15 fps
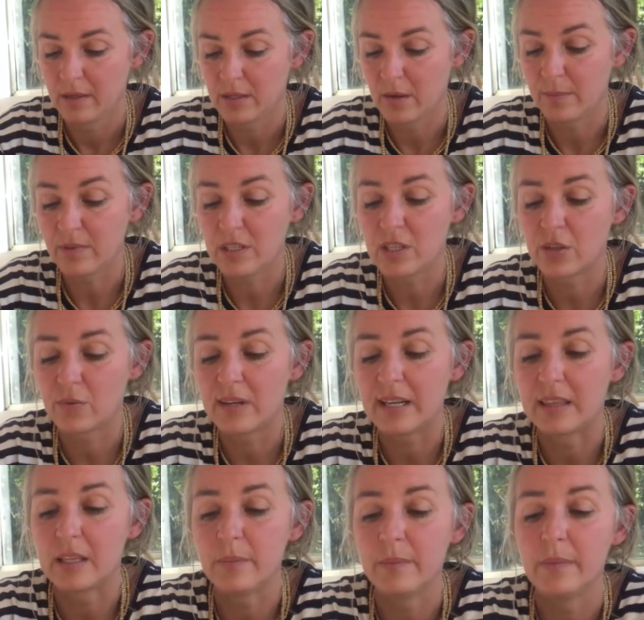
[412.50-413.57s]
So I'm just
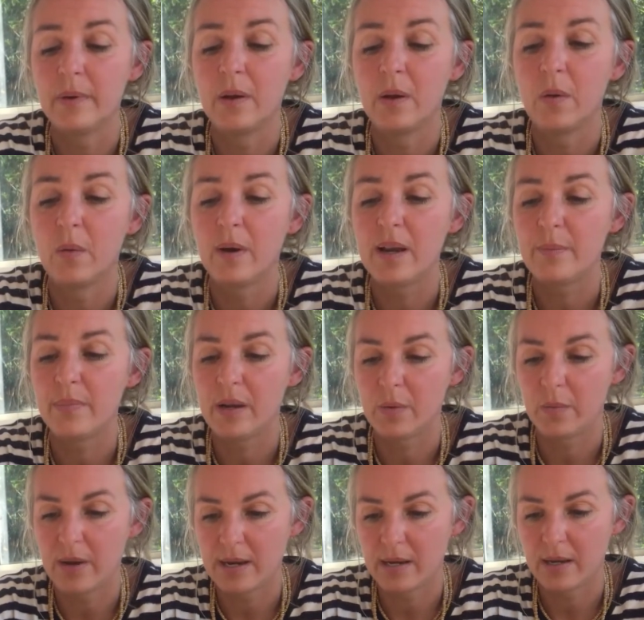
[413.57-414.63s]
threading them one by
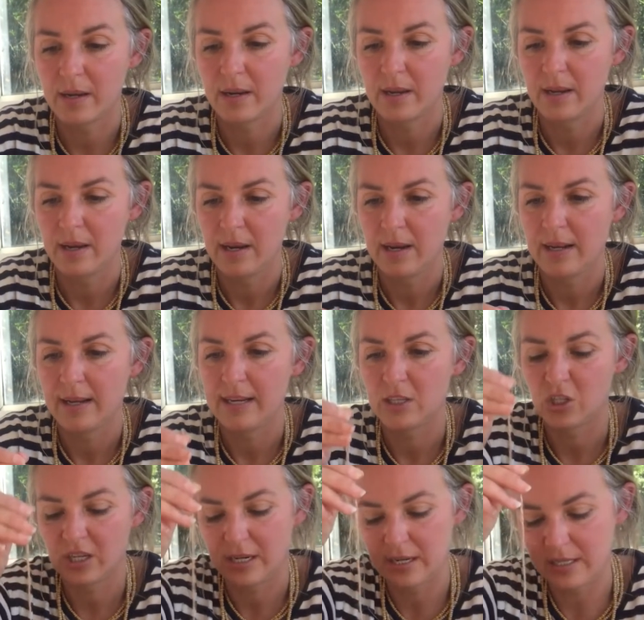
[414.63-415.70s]
one.
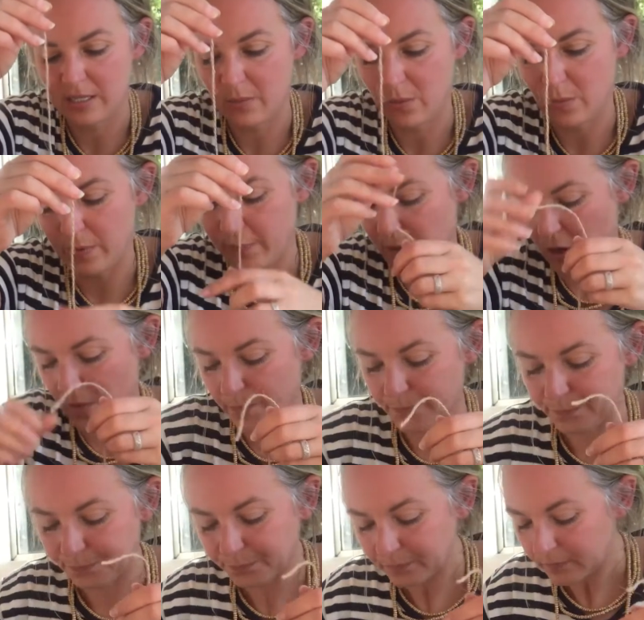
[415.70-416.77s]
Let's check and see what we've got.
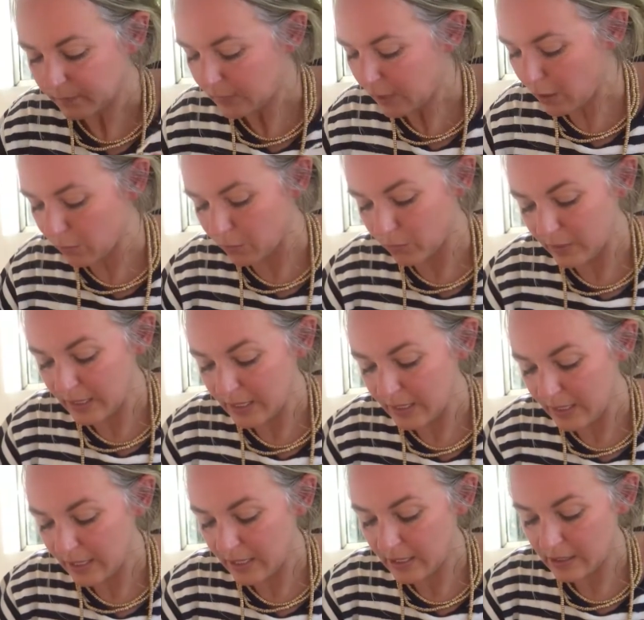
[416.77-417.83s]

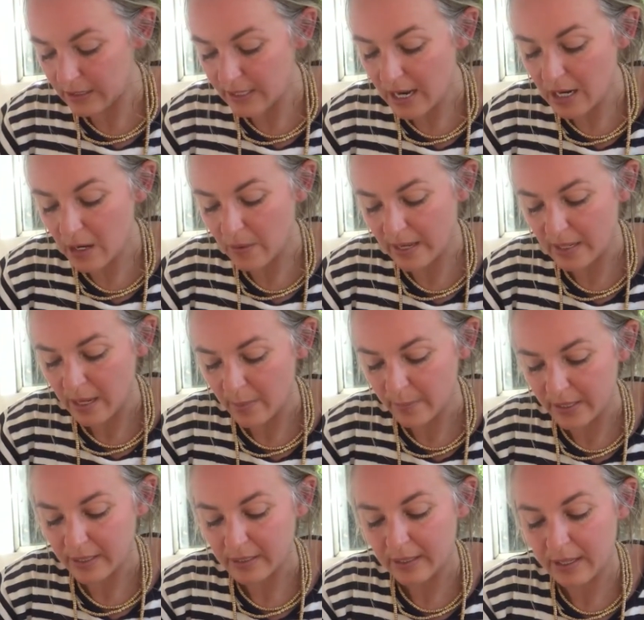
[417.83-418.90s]
Red and yellow and
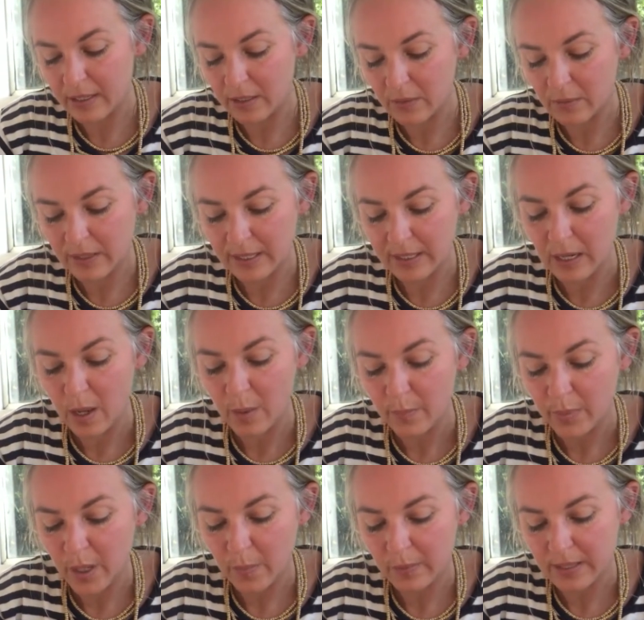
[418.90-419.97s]
pink and green,
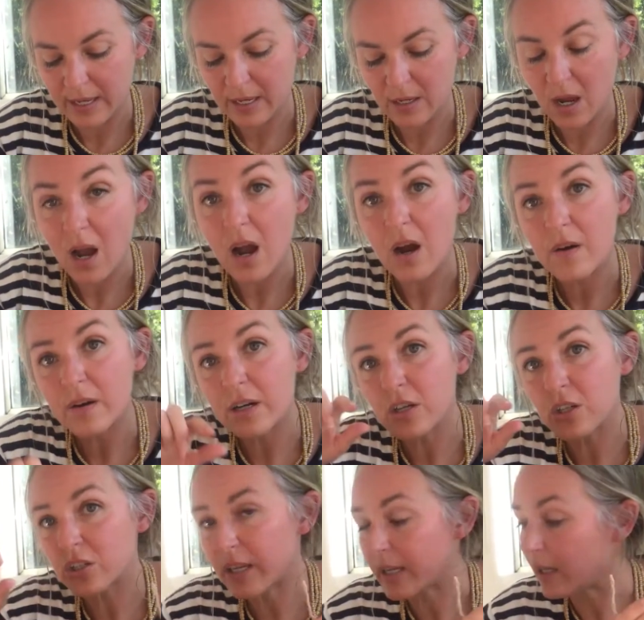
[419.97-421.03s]
purple and
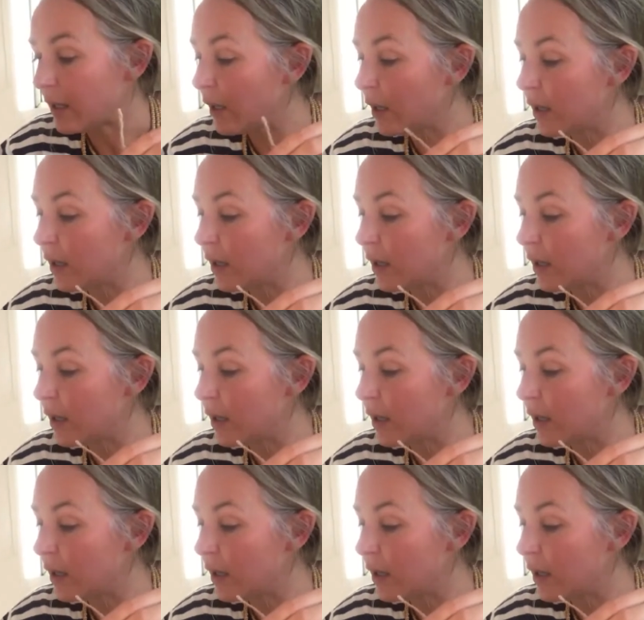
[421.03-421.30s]
orange and